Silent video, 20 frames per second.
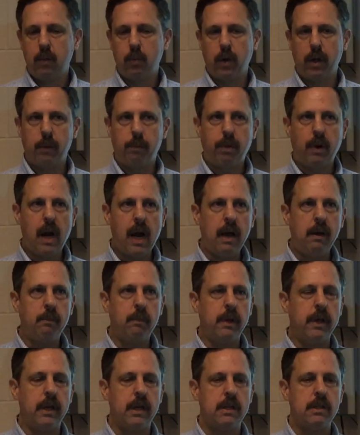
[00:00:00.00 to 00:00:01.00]
Well, the
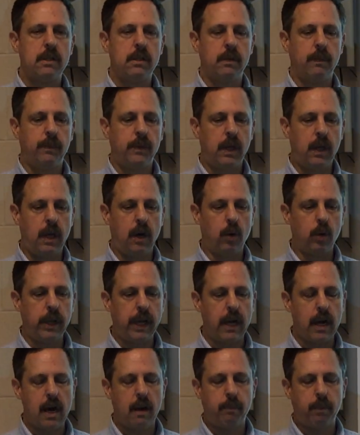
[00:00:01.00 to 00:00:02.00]
problem is it
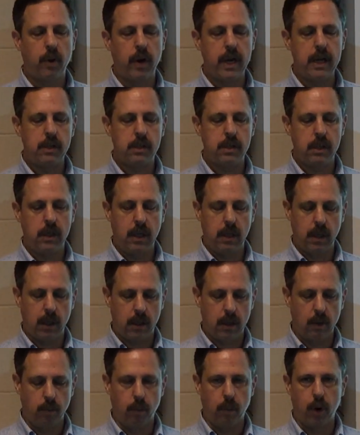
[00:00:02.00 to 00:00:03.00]
only operates in the
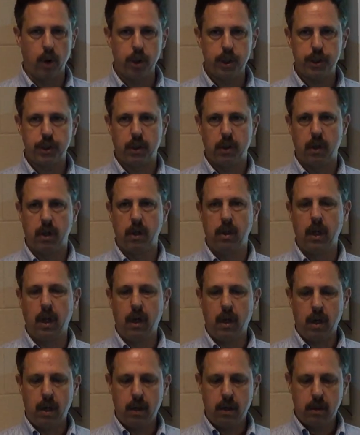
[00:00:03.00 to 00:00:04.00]
commercial
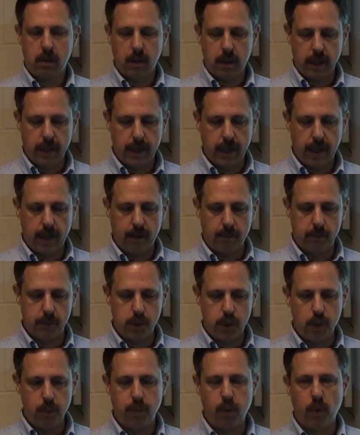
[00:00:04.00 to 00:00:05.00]
2.4
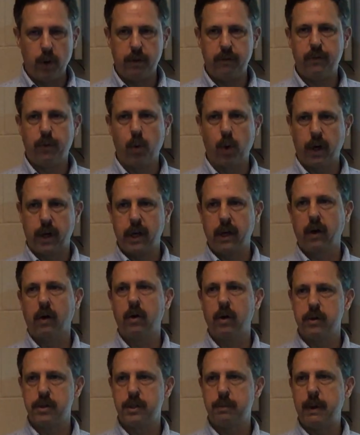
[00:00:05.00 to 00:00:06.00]

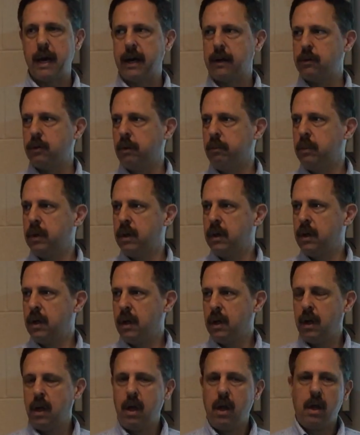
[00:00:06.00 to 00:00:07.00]
gigahertz spectrum.
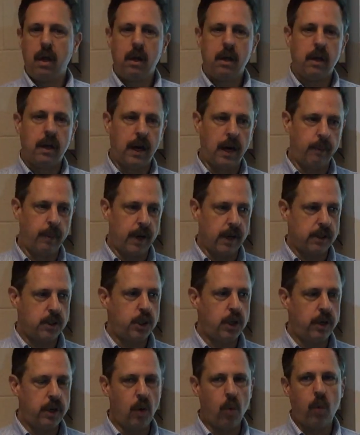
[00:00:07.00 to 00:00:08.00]
And I'm going to
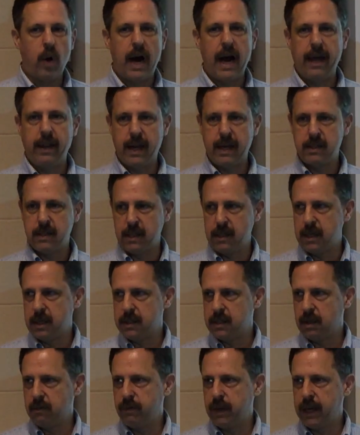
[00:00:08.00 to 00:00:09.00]
show you why that's a
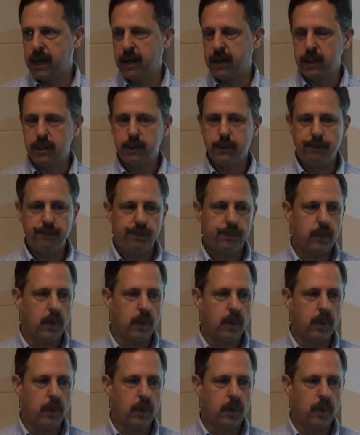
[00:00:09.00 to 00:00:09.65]
disadvantage.